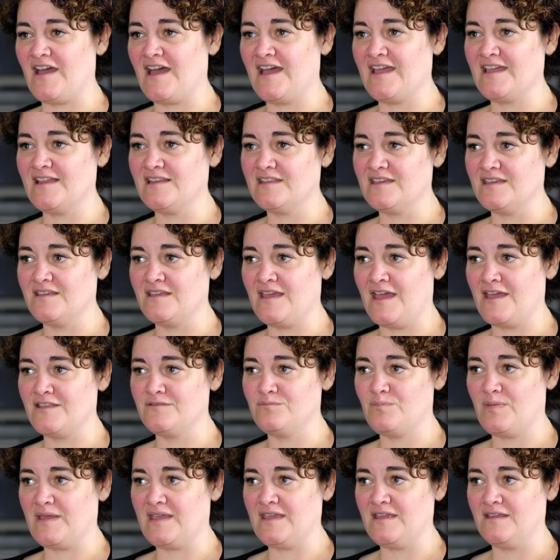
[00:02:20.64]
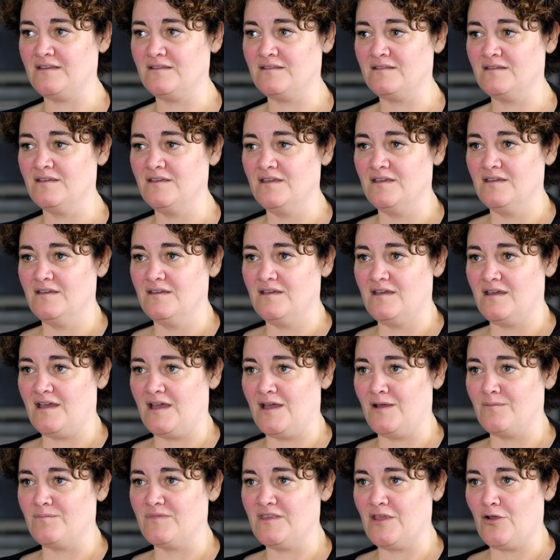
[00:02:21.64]
Hayley had been
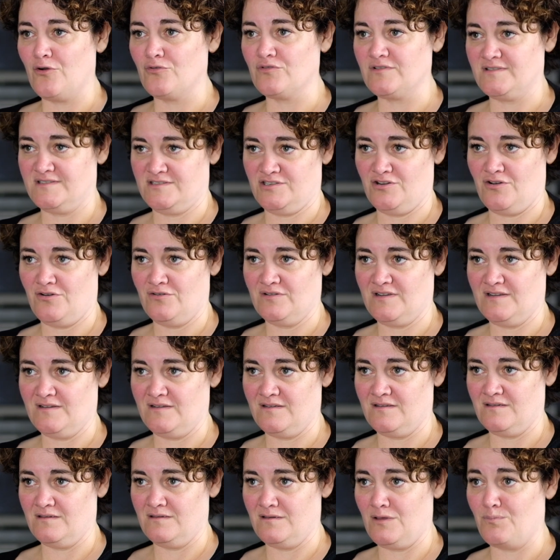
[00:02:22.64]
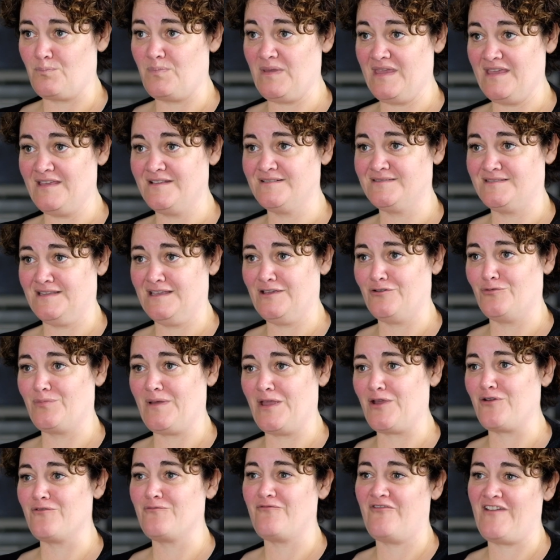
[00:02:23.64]
the oldest child in a big single
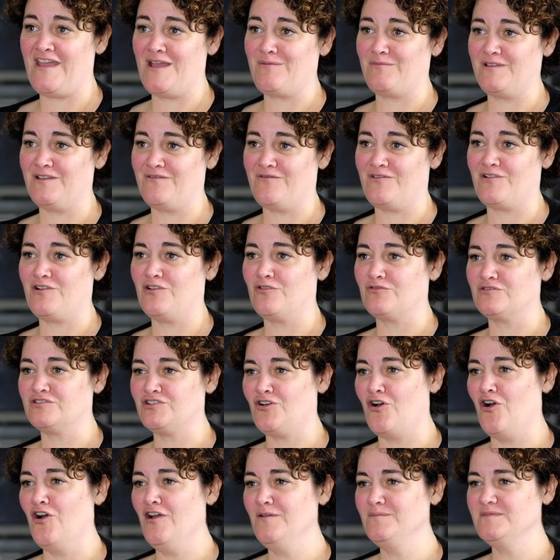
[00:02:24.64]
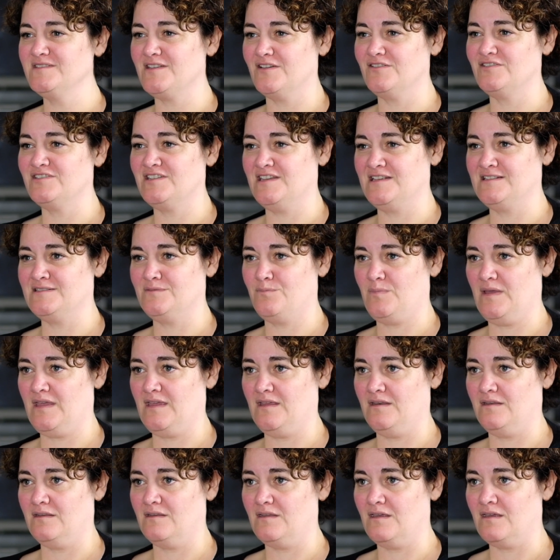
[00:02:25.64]
parent family for a long time, so she's
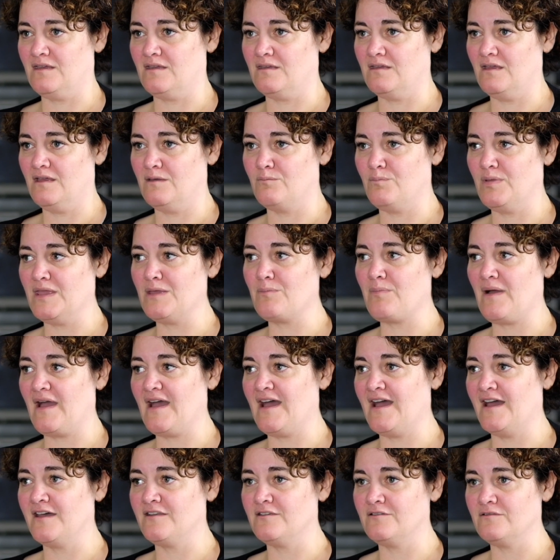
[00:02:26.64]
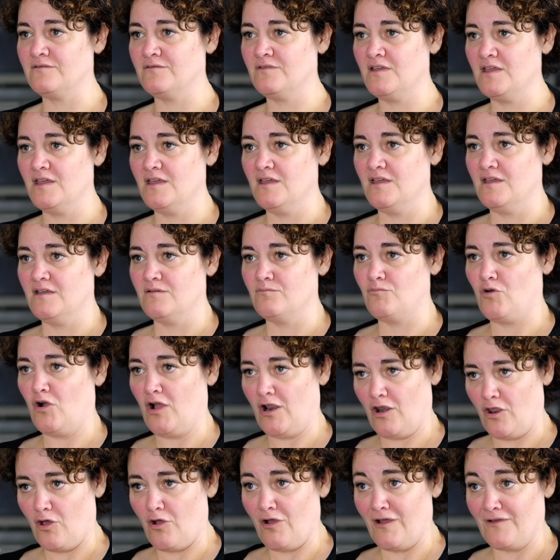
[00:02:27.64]
been a big part of
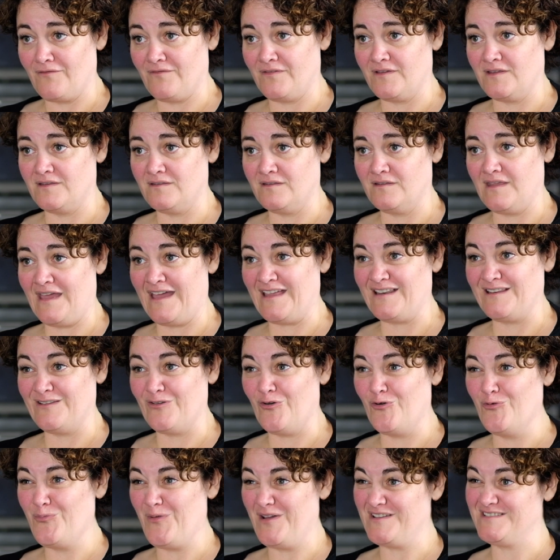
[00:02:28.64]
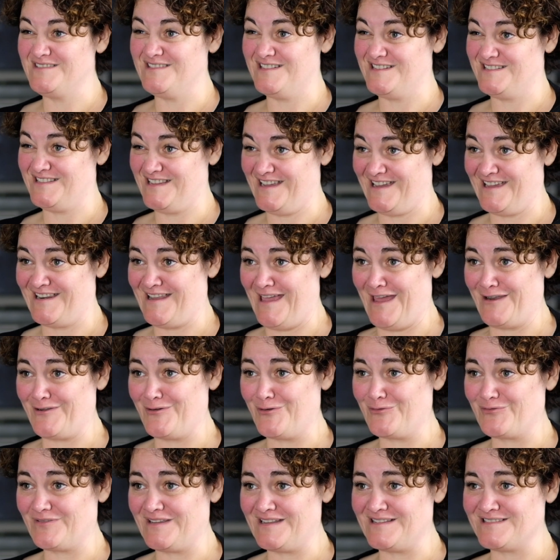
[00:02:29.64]
my life and almost the second
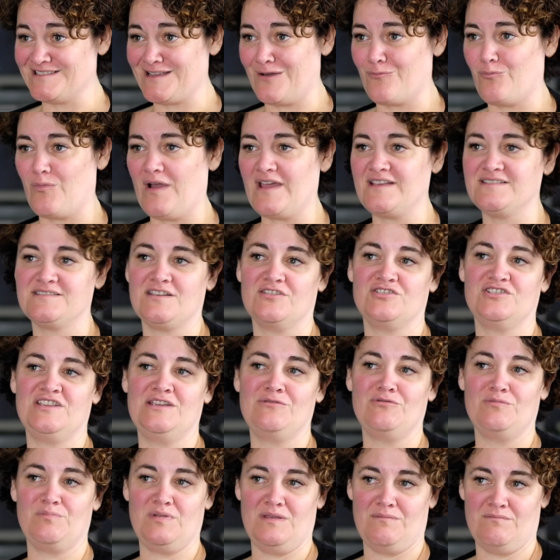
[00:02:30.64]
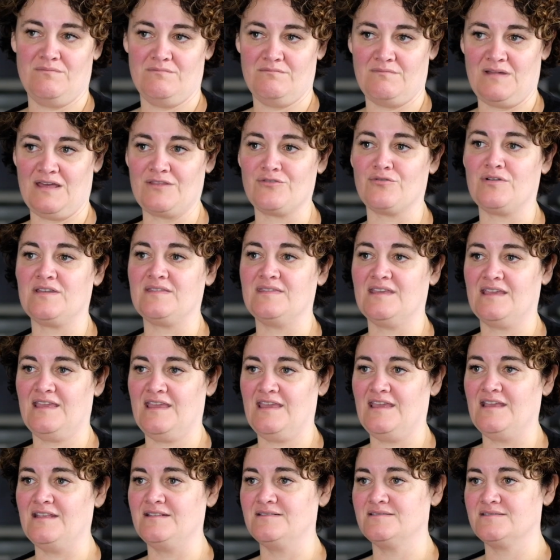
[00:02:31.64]
adult in some ways. So she would be mothering the
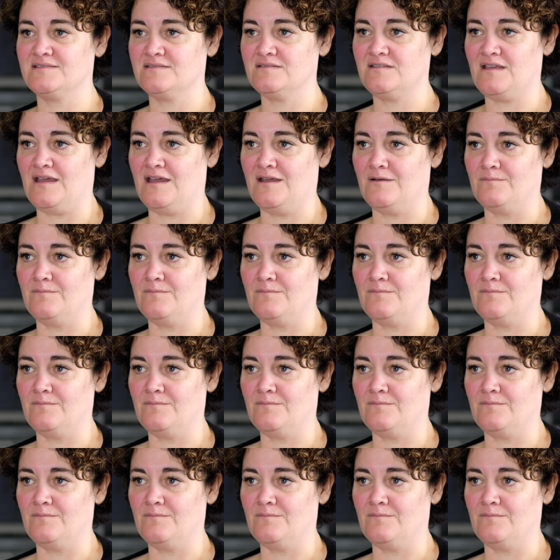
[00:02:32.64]
kids,